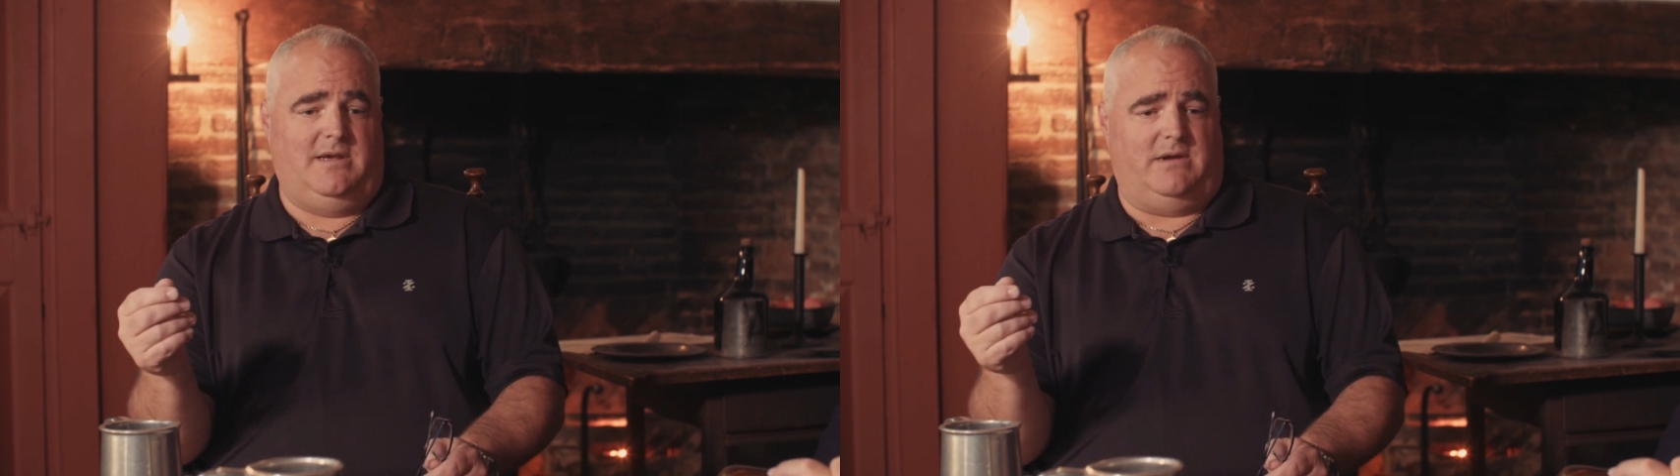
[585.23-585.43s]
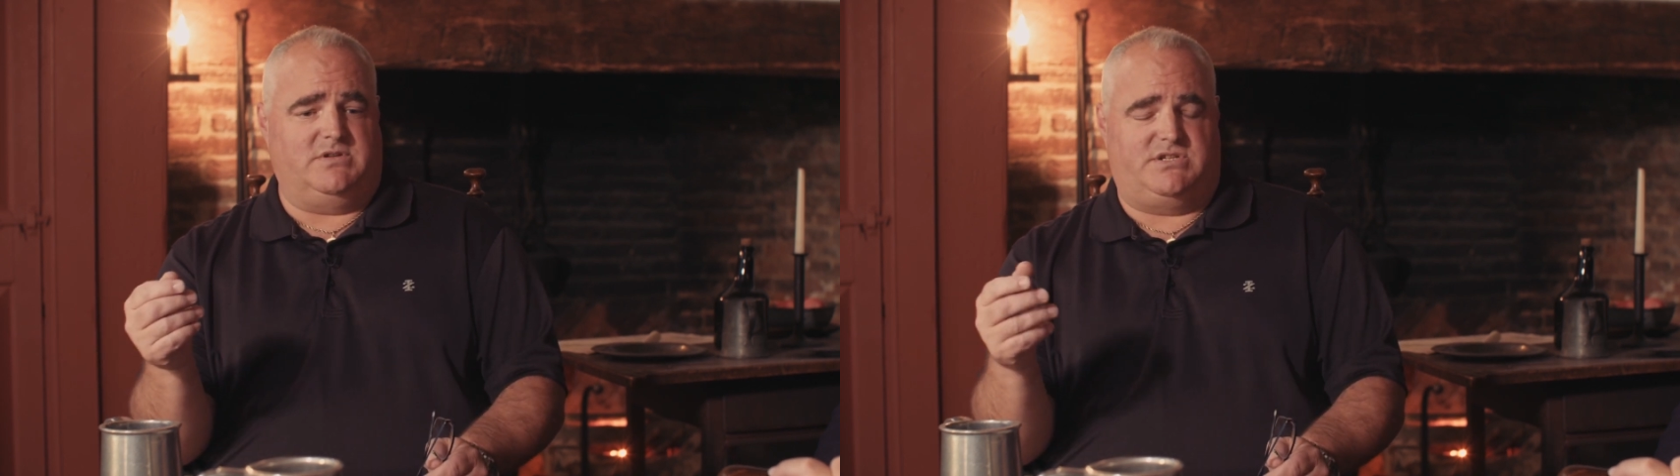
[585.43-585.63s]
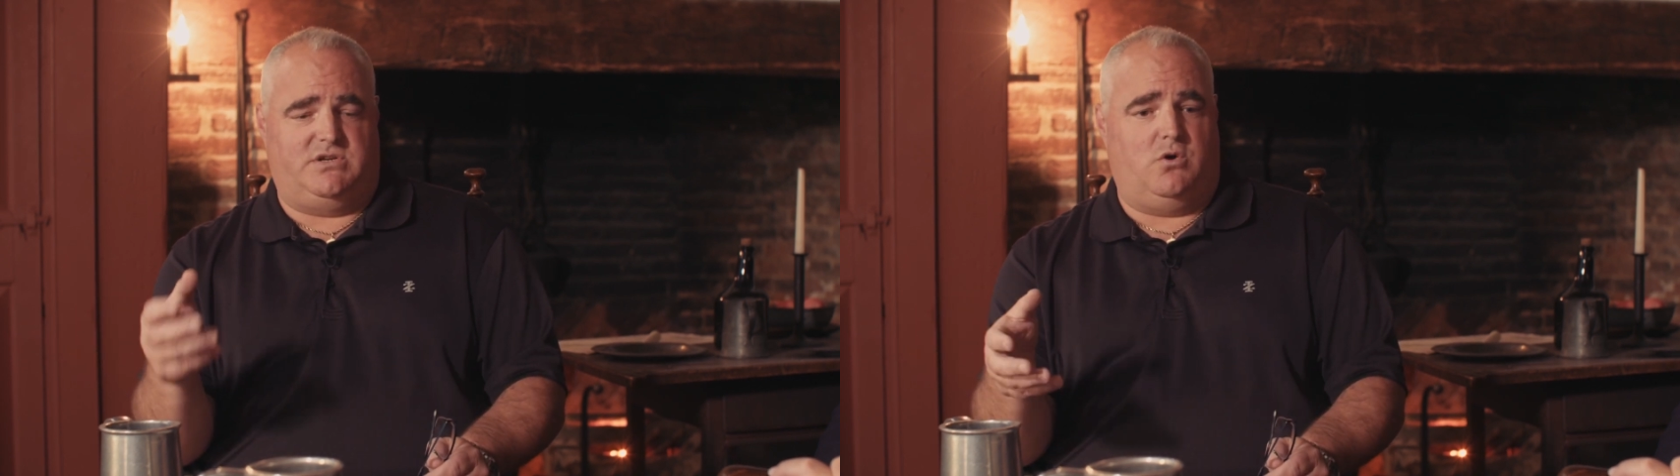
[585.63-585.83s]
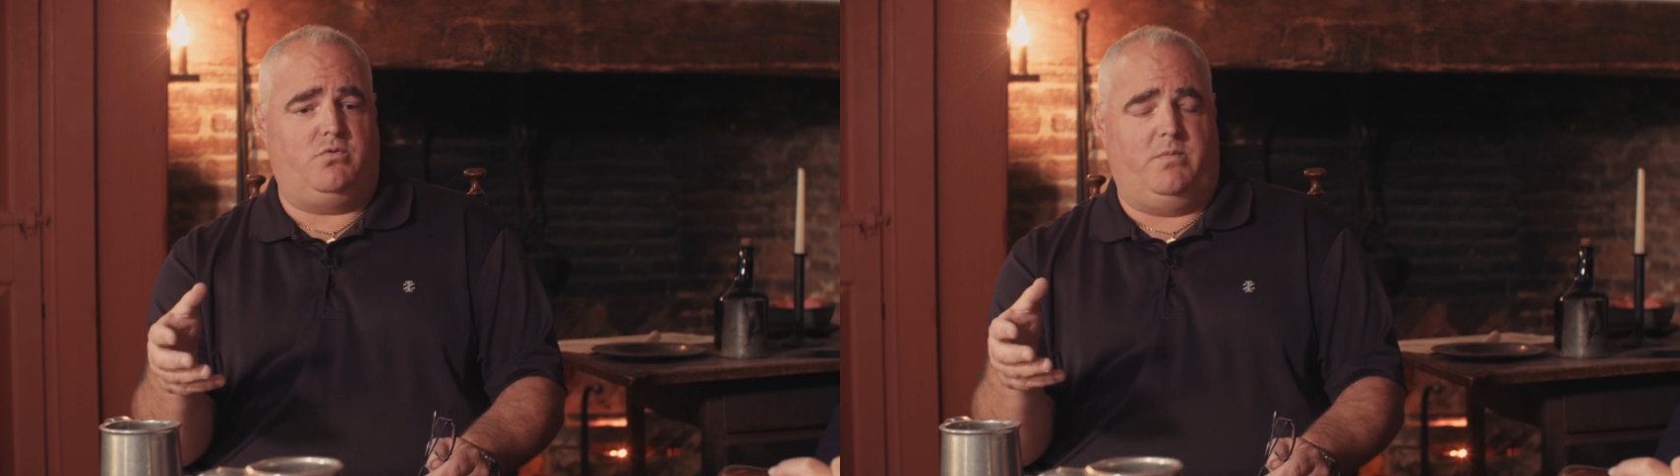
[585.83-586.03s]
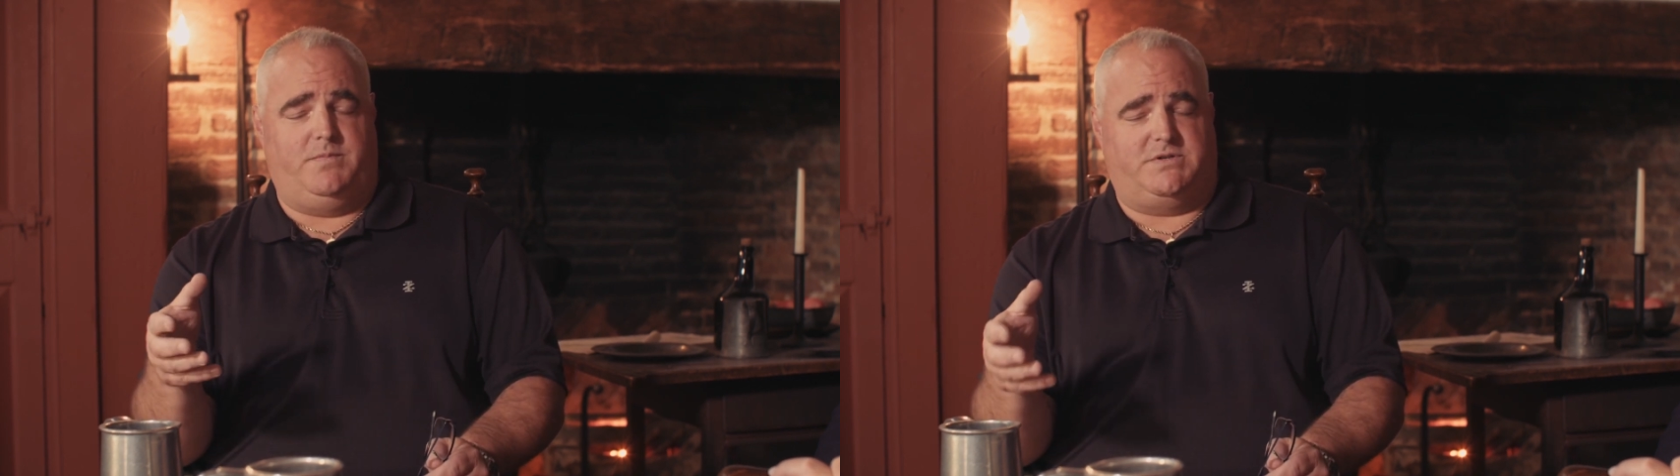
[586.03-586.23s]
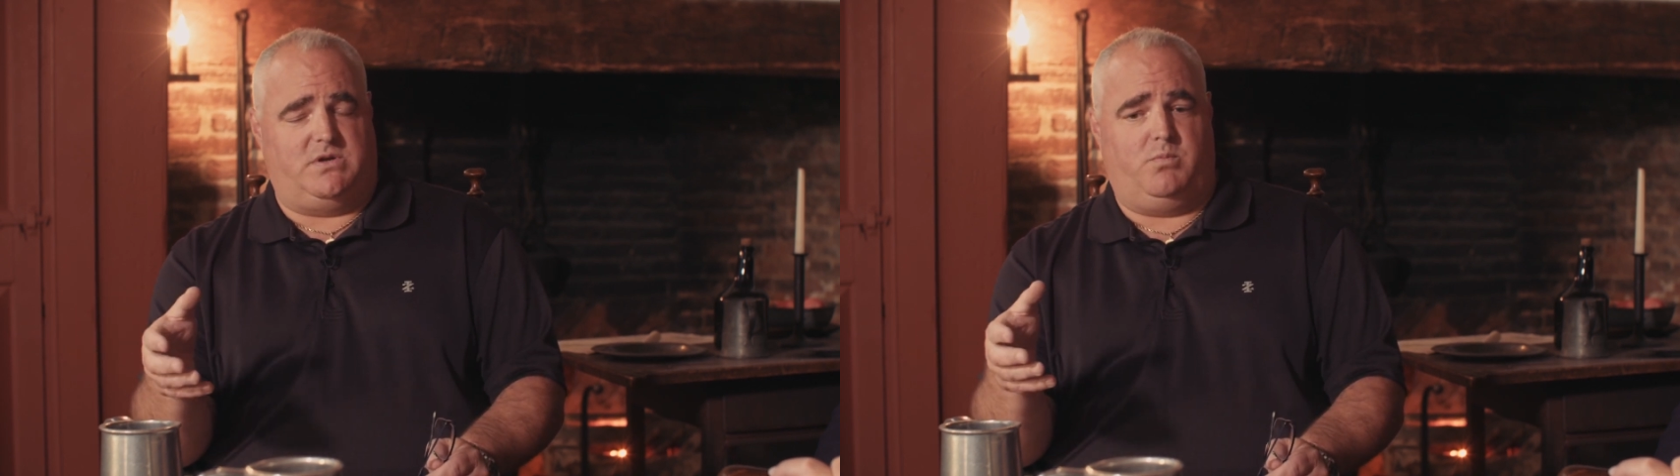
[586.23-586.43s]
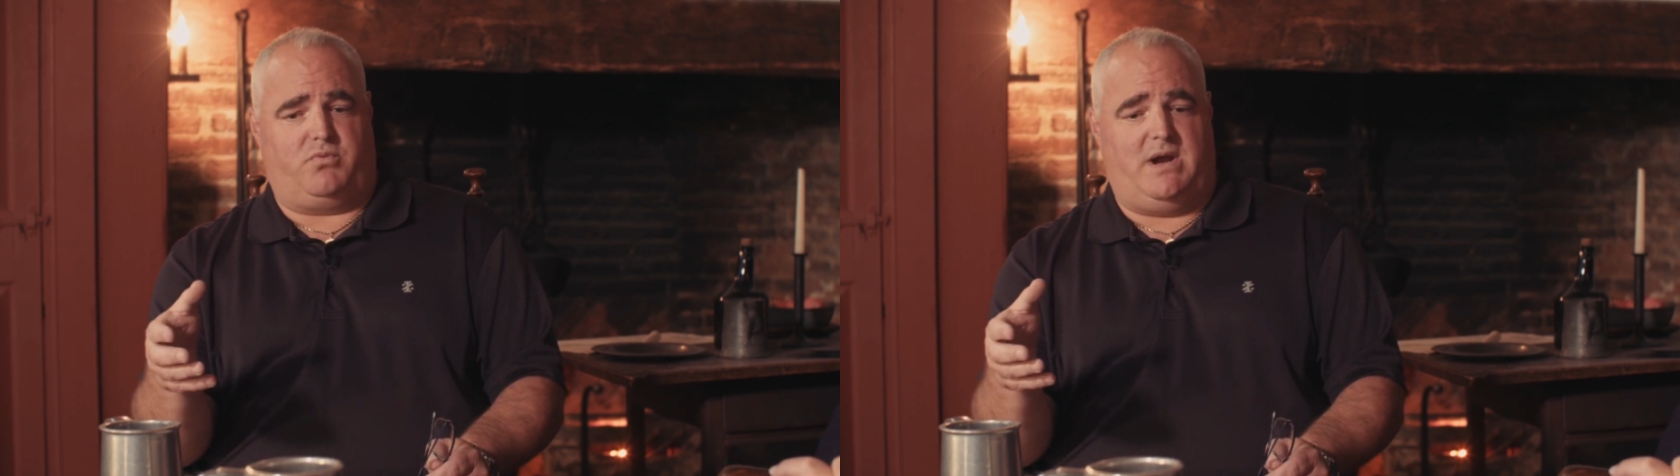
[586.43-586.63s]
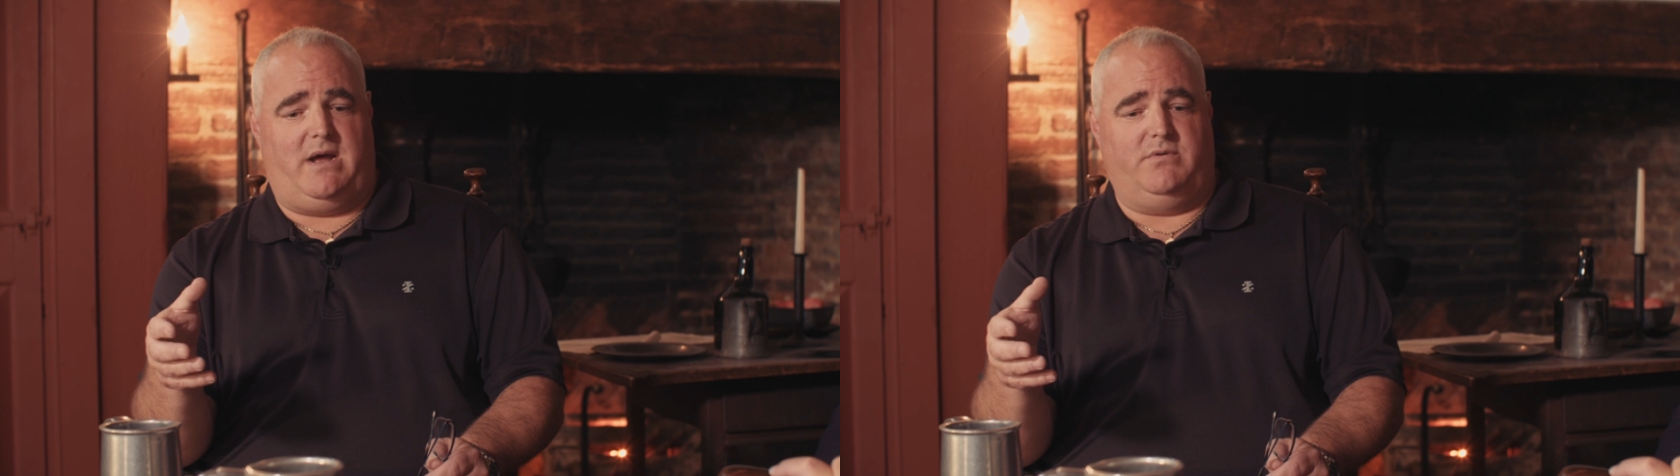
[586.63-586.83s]
And I was so
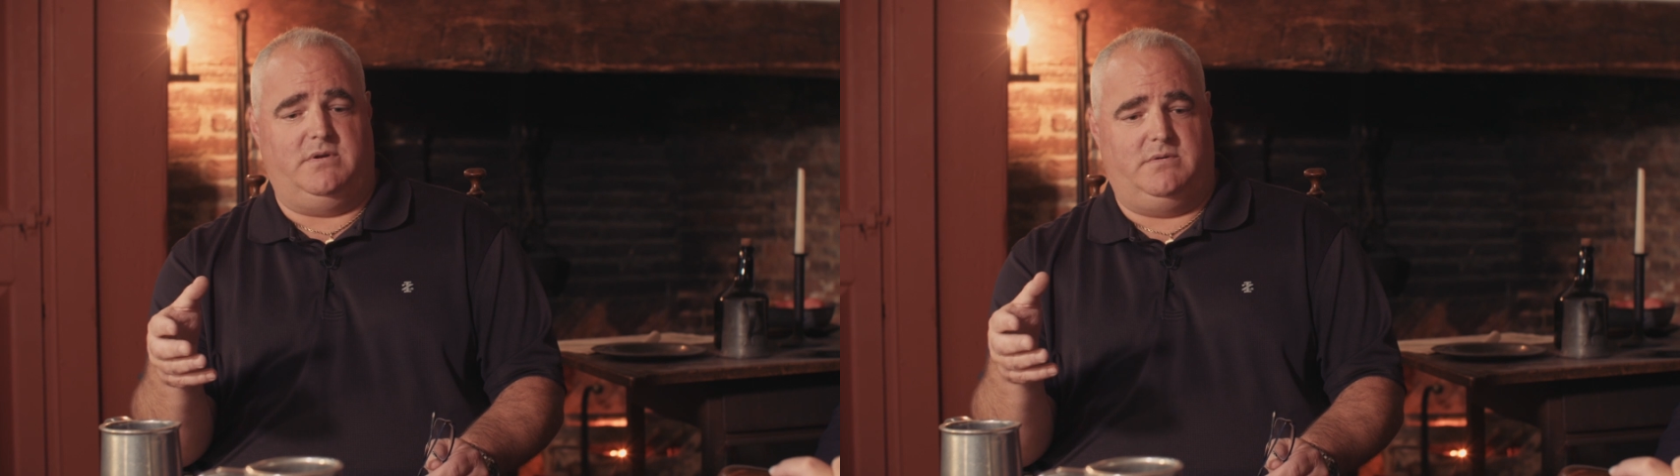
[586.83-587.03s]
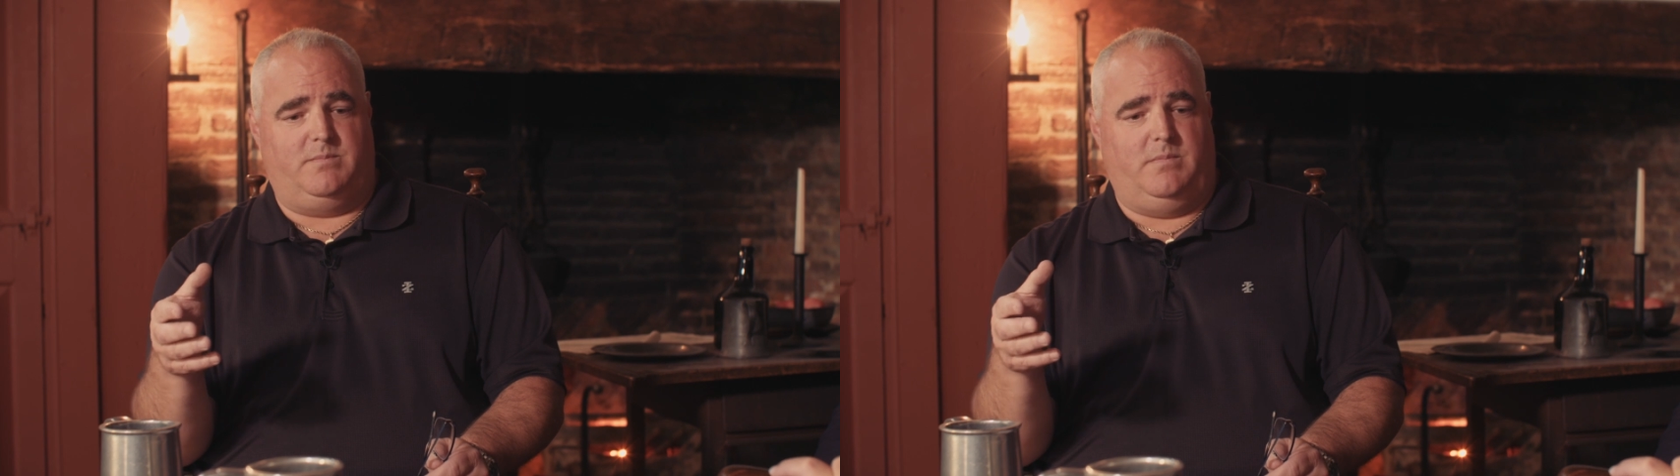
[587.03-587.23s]
proud.